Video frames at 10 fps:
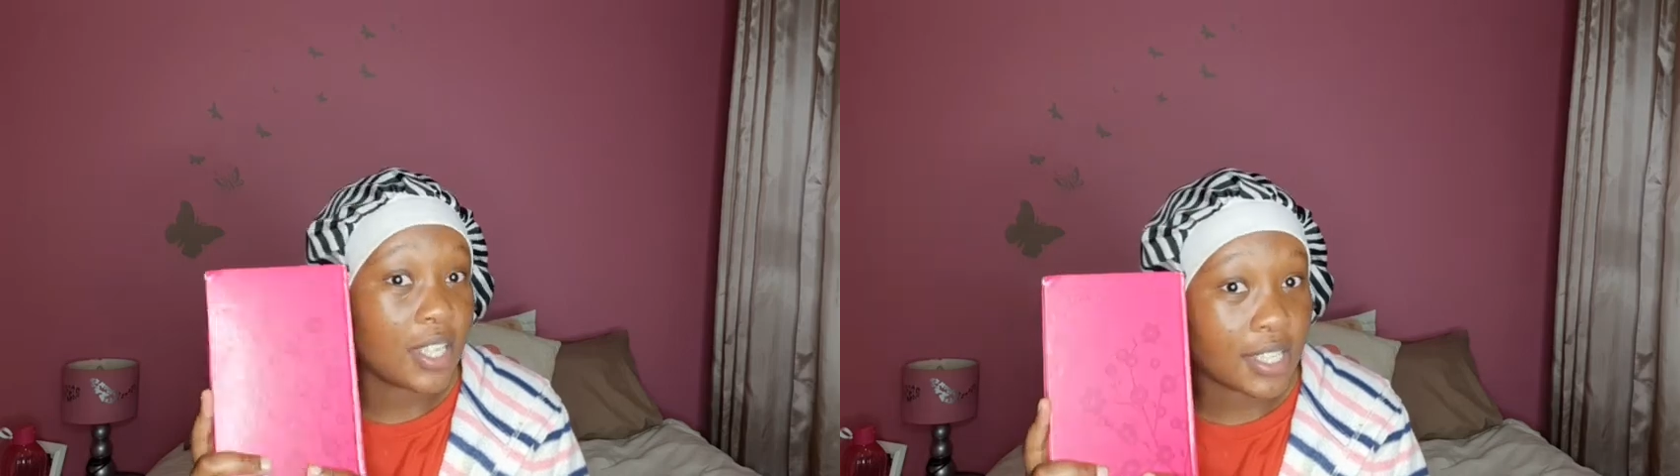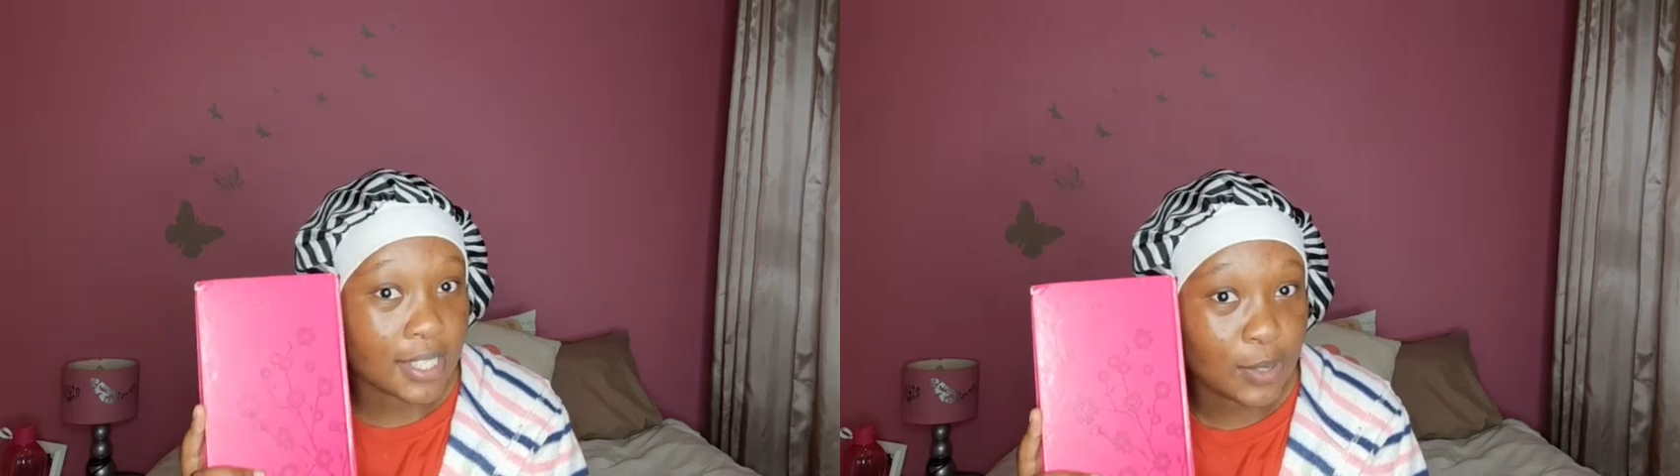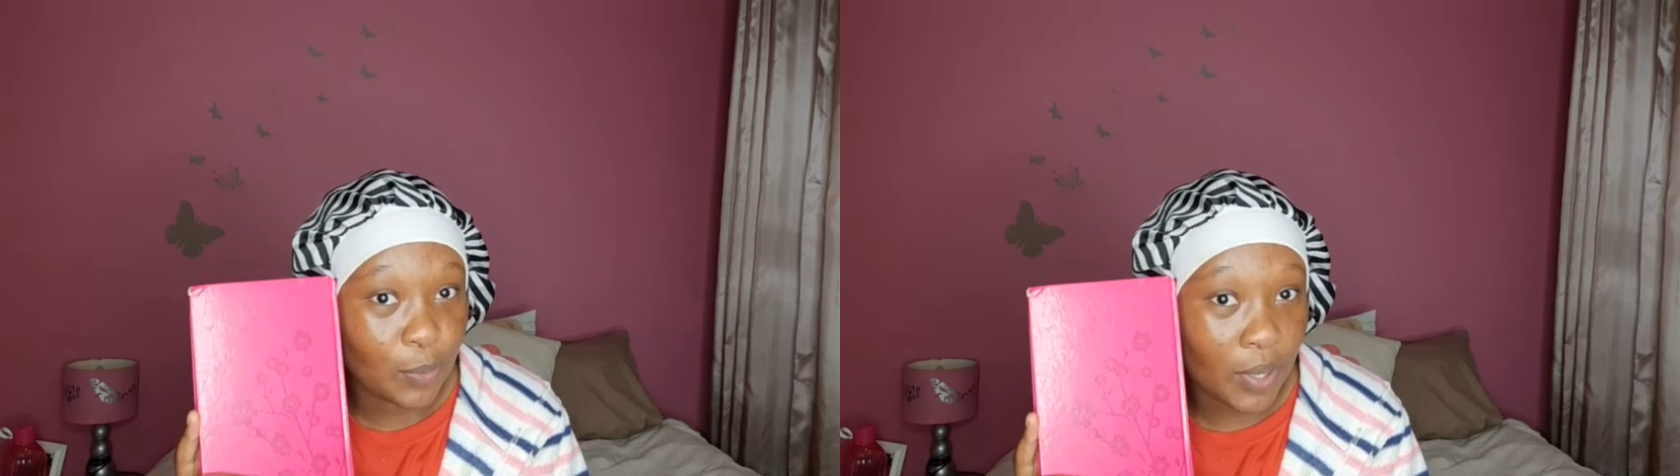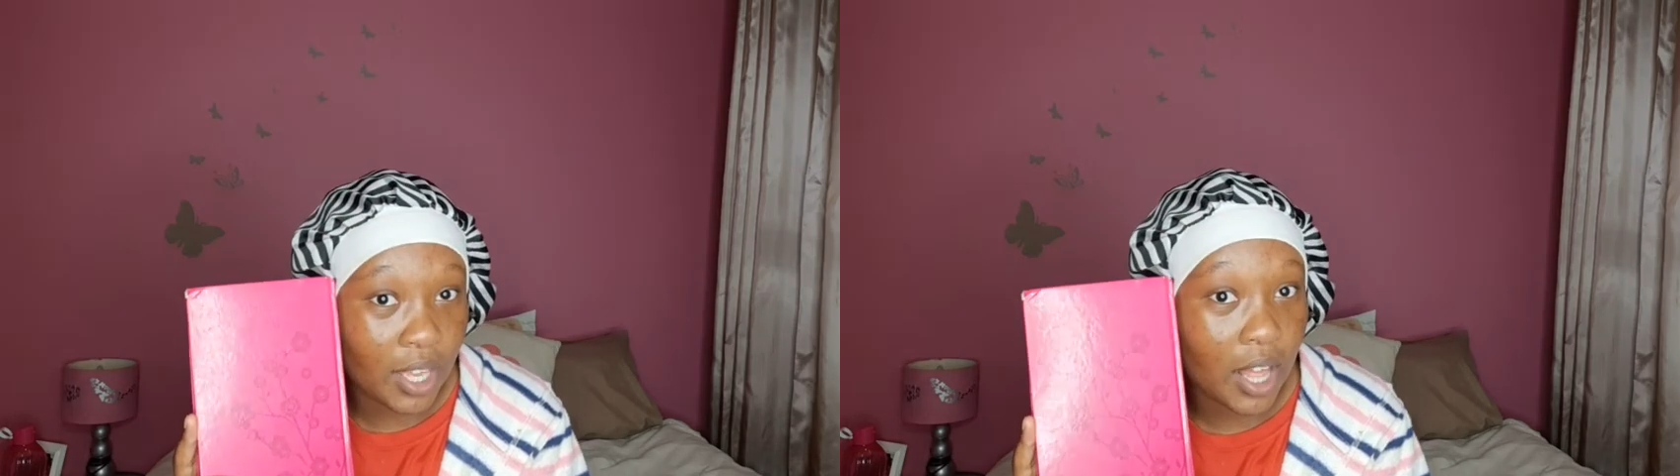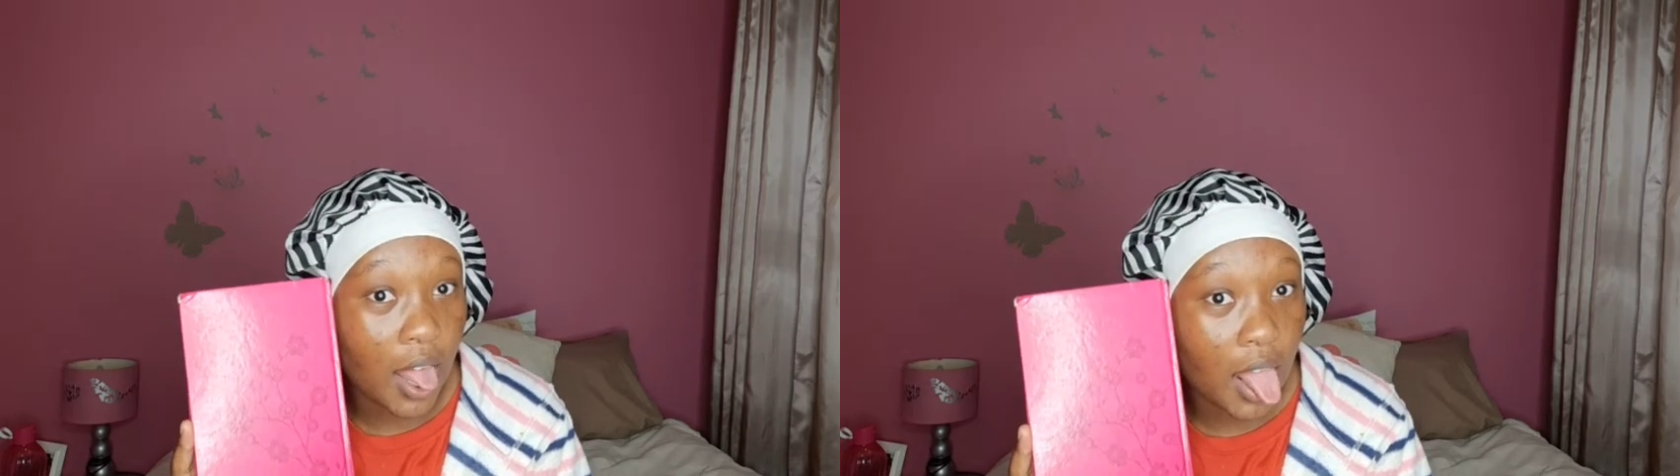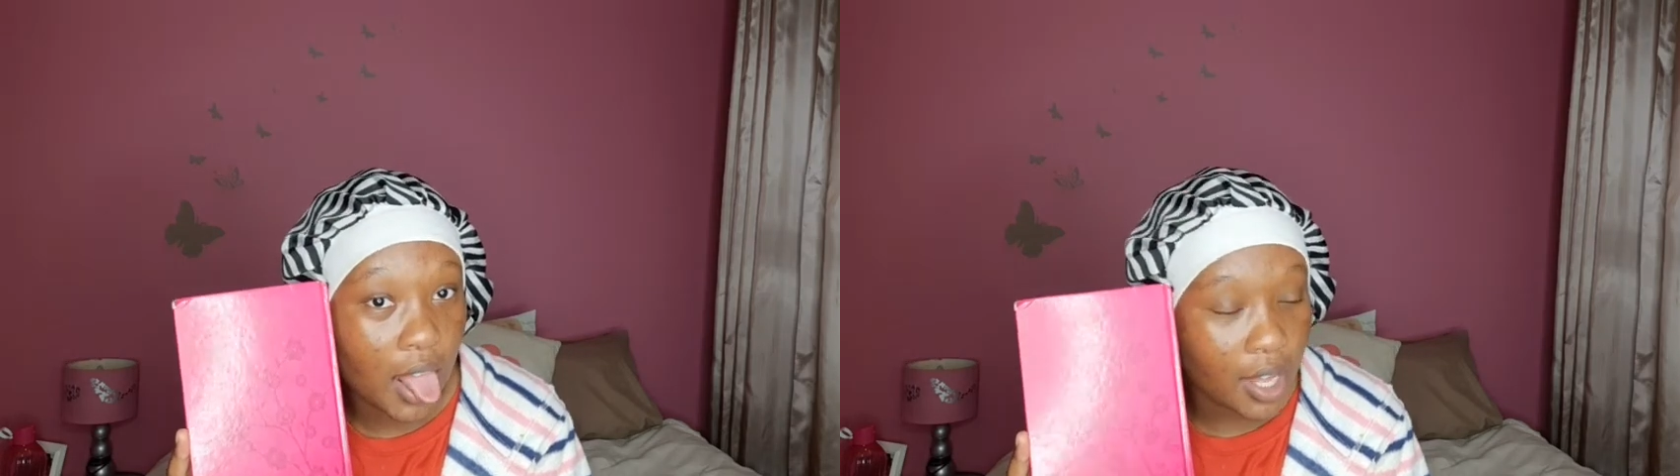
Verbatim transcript: Yes, it's pink. Yeah.